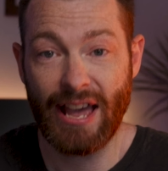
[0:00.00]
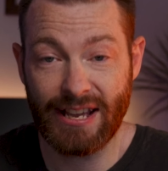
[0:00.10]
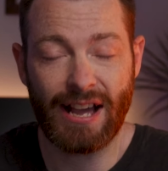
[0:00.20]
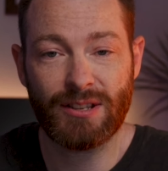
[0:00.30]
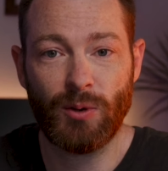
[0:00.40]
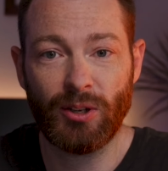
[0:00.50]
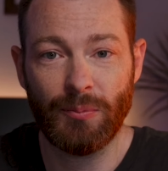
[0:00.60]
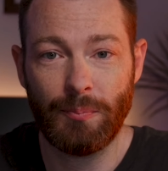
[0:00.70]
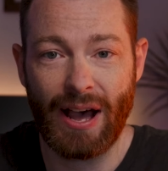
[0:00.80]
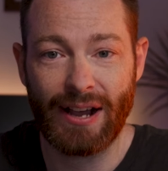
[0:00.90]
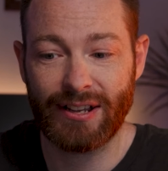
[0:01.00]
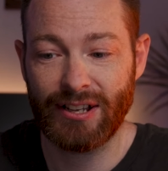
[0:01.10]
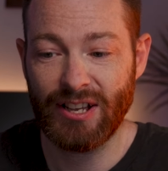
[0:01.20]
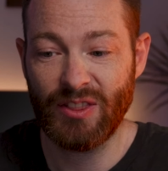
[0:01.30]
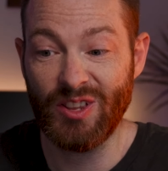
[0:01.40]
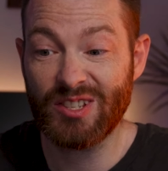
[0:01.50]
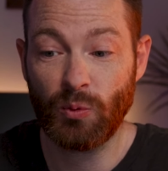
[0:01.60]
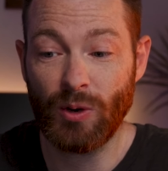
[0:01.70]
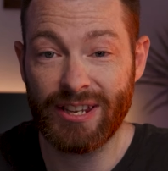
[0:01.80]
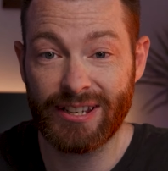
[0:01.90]
Hey guys, welcome back.
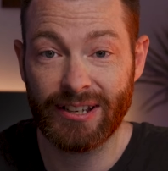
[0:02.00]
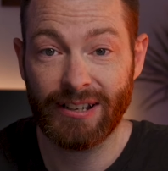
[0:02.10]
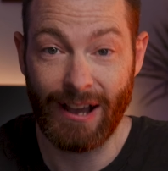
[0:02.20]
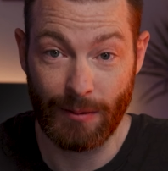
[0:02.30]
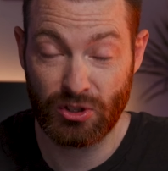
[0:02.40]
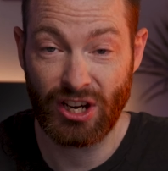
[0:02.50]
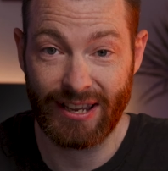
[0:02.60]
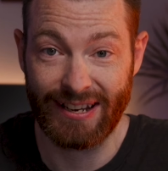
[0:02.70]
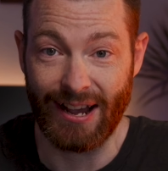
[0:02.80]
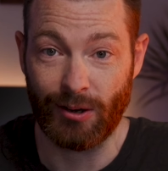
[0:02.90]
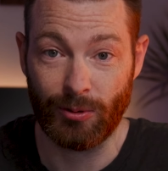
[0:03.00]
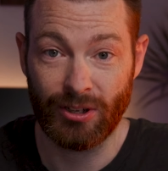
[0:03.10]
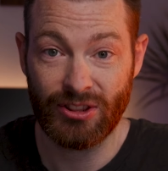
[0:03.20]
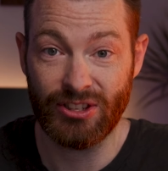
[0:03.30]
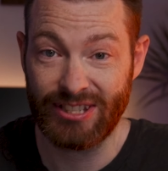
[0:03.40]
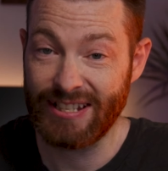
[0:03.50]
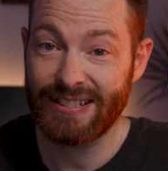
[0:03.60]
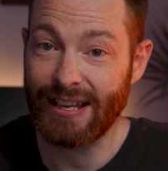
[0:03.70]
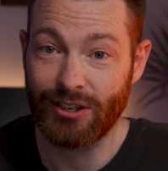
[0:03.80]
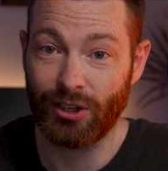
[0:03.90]
This week I'm checking out the
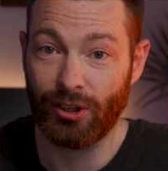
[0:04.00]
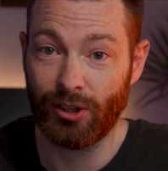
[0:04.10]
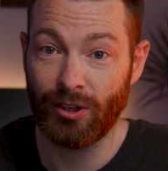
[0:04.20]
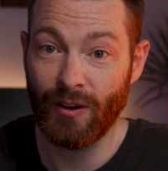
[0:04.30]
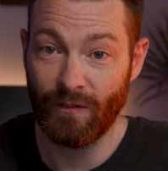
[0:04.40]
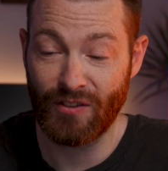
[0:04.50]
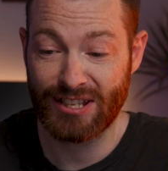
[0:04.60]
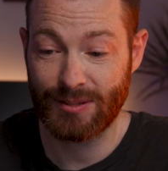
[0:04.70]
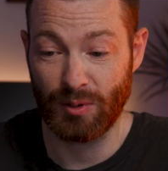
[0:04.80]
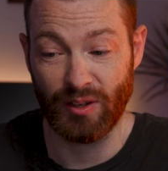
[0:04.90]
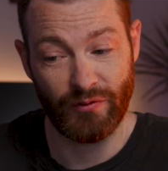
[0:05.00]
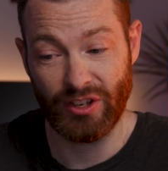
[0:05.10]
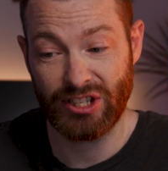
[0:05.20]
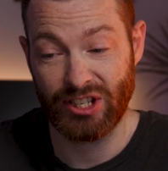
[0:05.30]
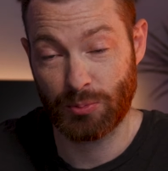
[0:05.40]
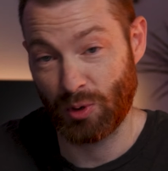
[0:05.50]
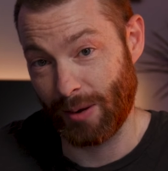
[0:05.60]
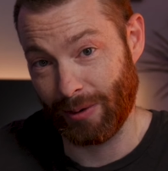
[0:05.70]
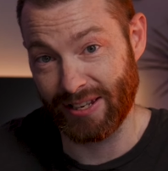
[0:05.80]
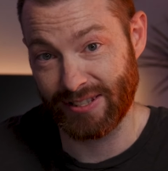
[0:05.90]
DZO Vespid Vintage
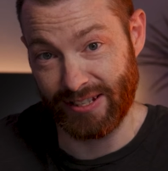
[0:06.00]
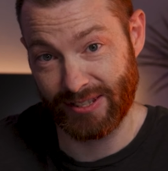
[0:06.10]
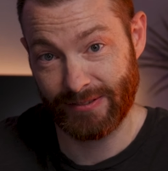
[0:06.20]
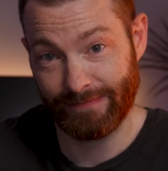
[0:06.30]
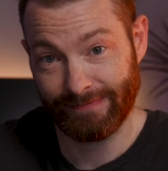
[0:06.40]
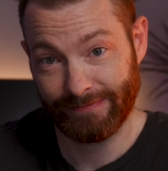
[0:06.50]
Prime lenses.